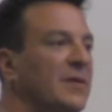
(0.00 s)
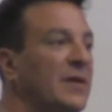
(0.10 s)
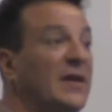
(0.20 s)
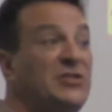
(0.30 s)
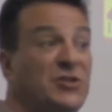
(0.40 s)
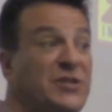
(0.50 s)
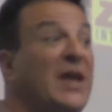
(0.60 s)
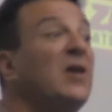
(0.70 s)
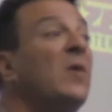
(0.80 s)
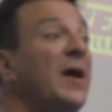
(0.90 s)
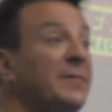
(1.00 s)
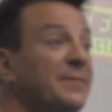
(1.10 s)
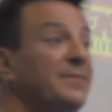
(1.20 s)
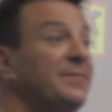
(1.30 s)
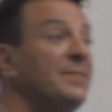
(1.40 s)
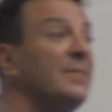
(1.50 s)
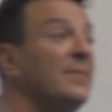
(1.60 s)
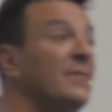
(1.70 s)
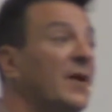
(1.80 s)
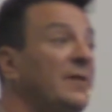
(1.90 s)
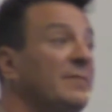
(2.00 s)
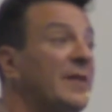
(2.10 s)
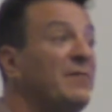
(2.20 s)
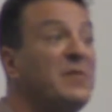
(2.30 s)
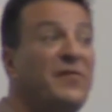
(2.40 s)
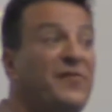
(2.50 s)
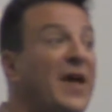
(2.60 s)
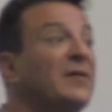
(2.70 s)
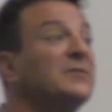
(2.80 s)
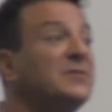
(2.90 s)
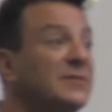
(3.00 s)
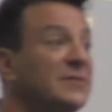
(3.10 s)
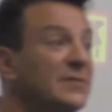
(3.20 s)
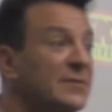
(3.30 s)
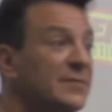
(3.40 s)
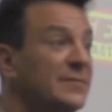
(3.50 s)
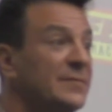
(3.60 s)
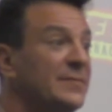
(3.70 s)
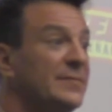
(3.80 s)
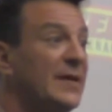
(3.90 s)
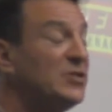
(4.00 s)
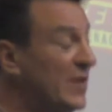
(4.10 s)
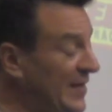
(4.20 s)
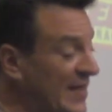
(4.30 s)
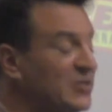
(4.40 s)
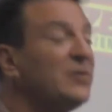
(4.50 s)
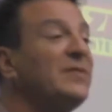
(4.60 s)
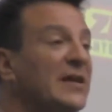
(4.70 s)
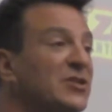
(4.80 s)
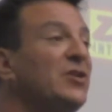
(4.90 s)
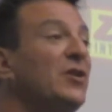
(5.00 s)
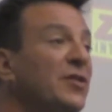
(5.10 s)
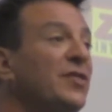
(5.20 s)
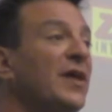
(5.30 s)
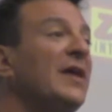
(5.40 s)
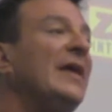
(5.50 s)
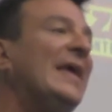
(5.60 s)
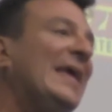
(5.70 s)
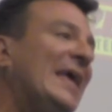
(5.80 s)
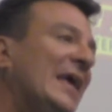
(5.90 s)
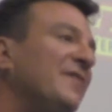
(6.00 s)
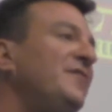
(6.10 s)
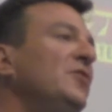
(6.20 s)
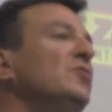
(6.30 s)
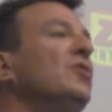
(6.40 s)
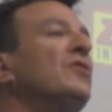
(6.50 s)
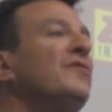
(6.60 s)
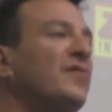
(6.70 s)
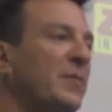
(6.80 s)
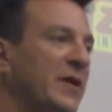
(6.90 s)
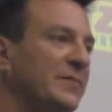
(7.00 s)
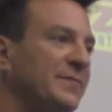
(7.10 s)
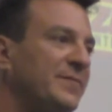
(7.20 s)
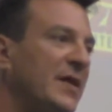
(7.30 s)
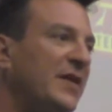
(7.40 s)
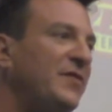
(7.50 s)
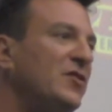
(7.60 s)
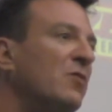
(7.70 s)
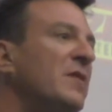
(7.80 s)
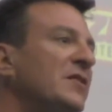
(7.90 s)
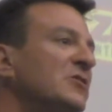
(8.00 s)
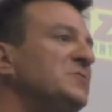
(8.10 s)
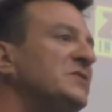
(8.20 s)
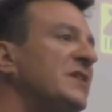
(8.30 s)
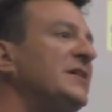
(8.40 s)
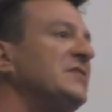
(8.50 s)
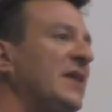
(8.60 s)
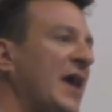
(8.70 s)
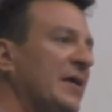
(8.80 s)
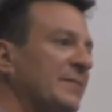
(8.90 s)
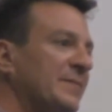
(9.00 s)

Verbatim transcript: It's your takeaway, right? Everybody fails. It's, and that's a, that's a good thing if you learn from it and if you don't make those mistakes again.